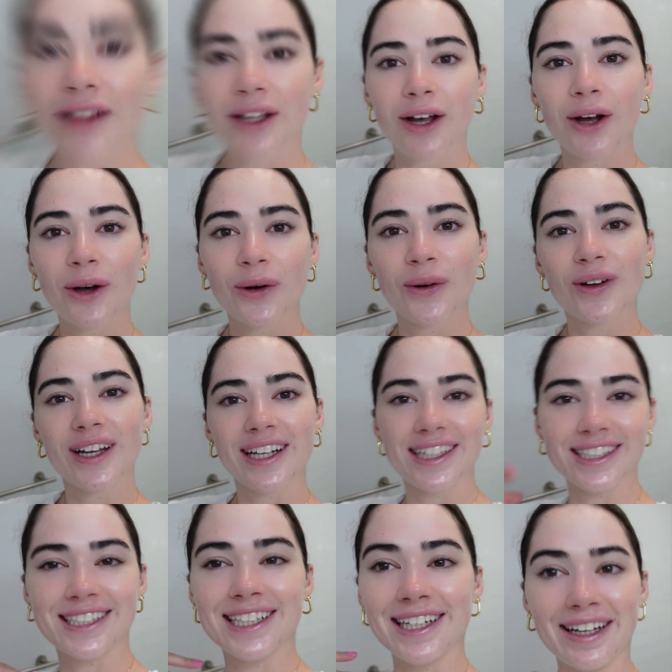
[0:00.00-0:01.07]
Hello, it
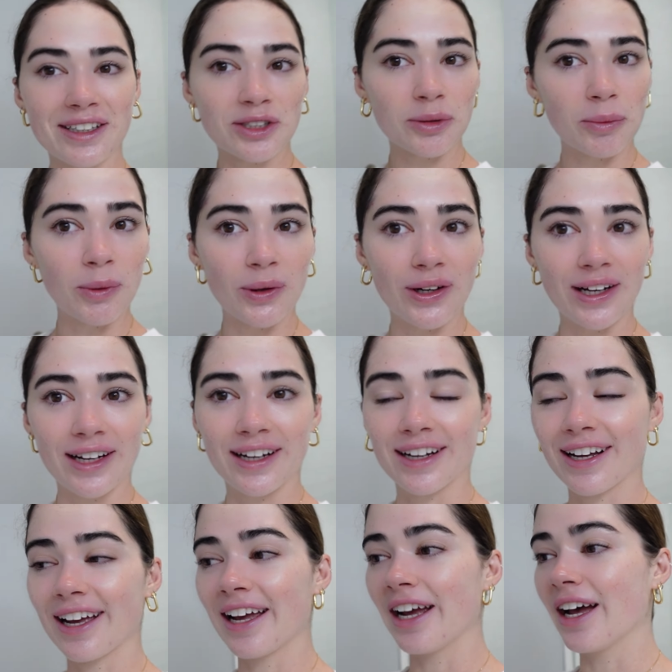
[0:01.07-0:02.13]
is the next
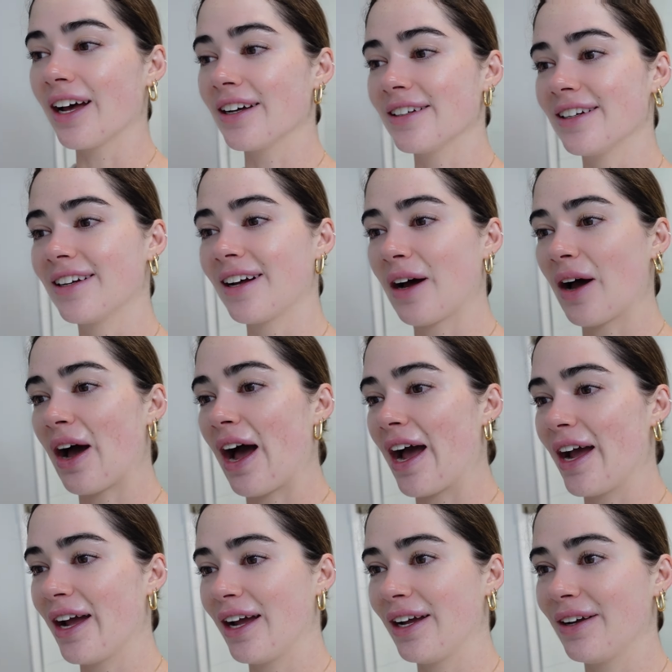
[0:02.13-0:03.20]
morning and
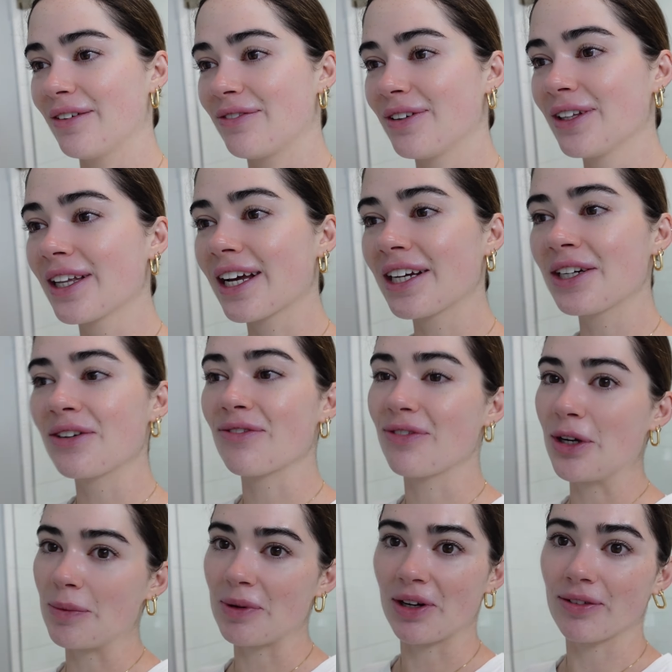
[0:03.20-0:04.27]
I feel like I didn't
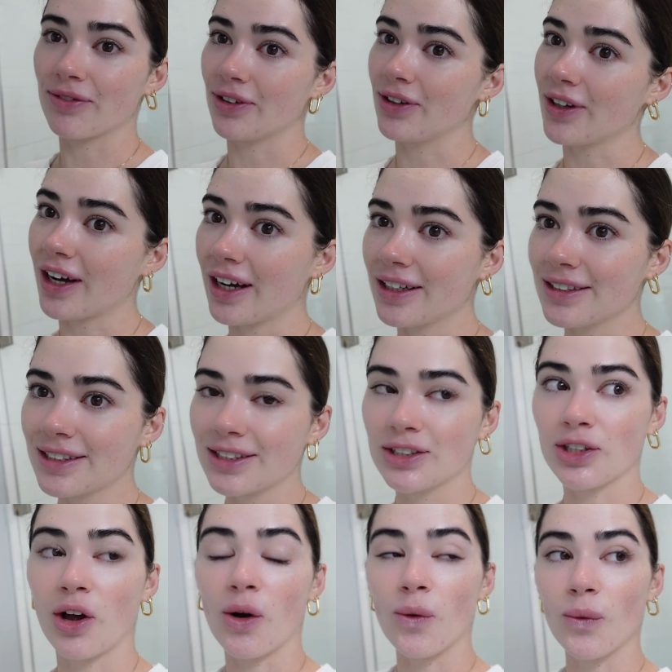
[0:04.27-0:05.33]
film enough for you guys.
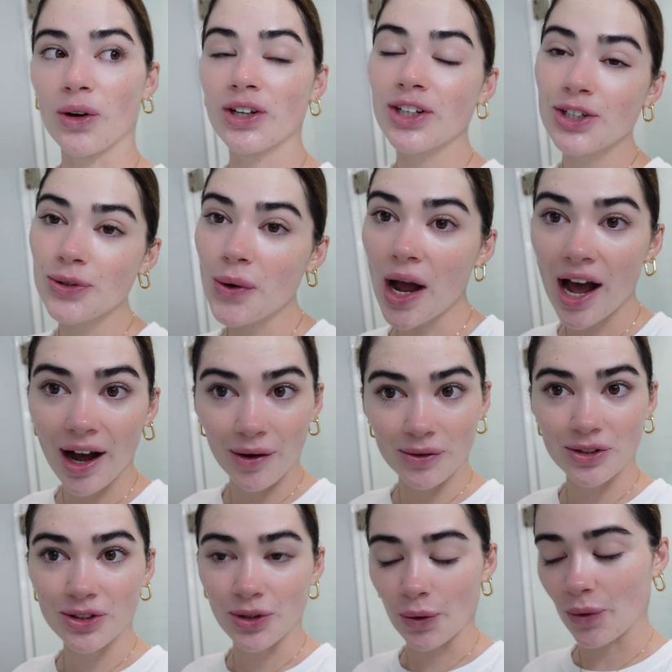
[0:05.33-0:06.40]
So we're gonna do a
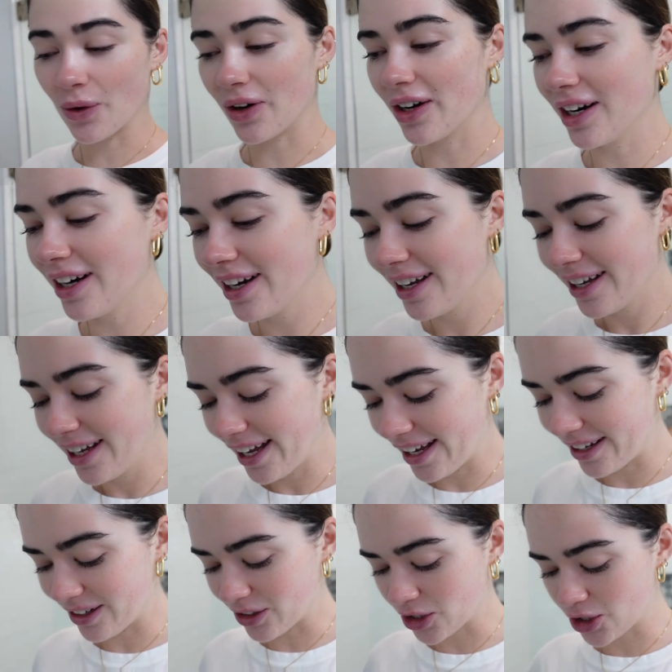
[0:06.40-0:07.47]
house tour
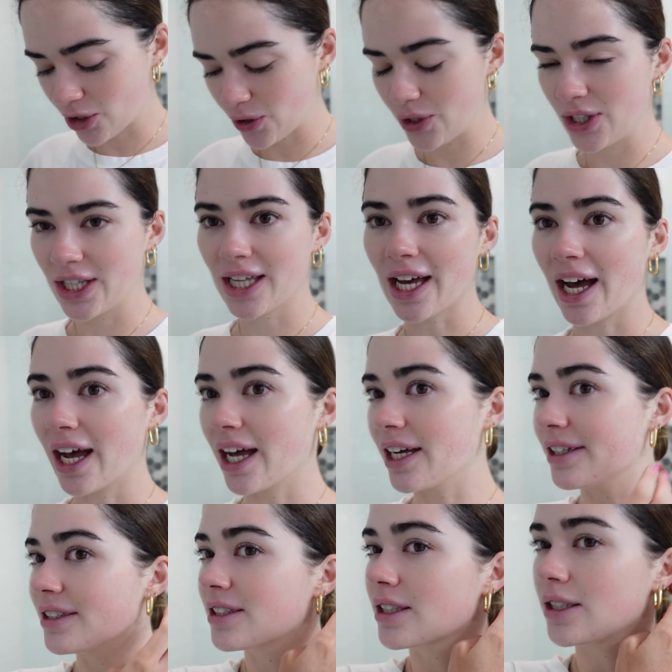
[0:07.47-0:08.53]
and I'll show you the
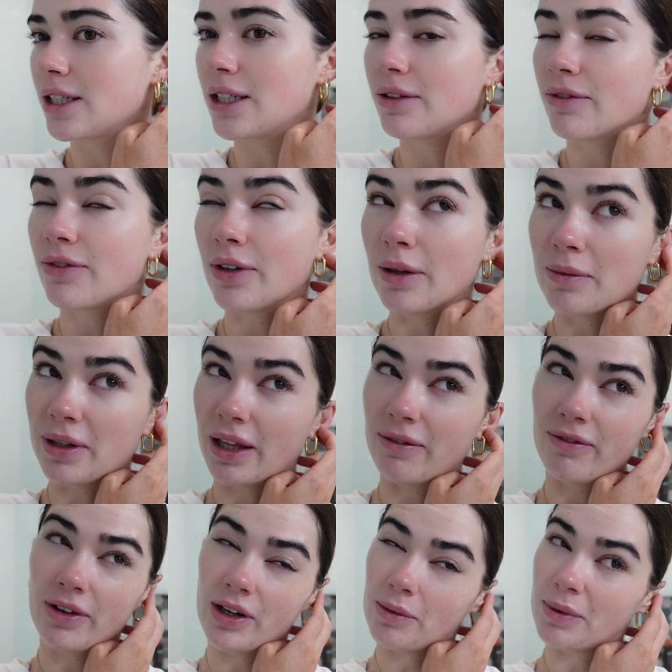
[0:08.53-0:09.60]
guys because I didn't film
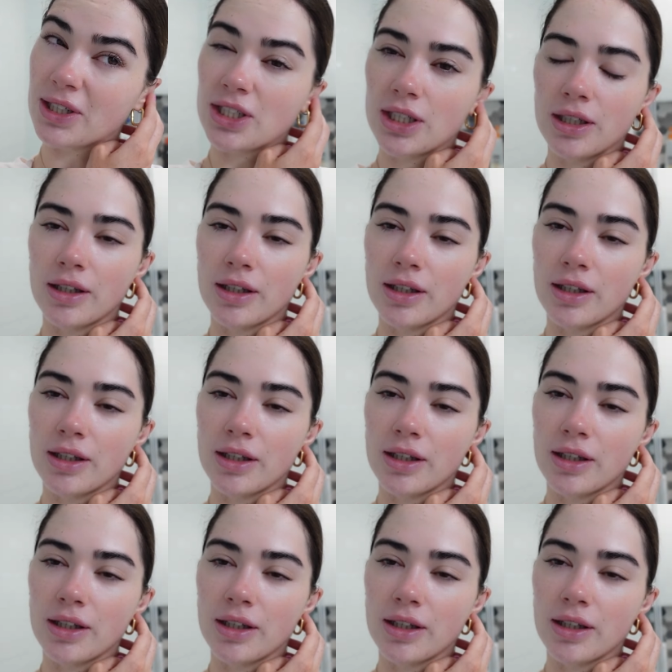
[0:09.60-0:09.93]
them very much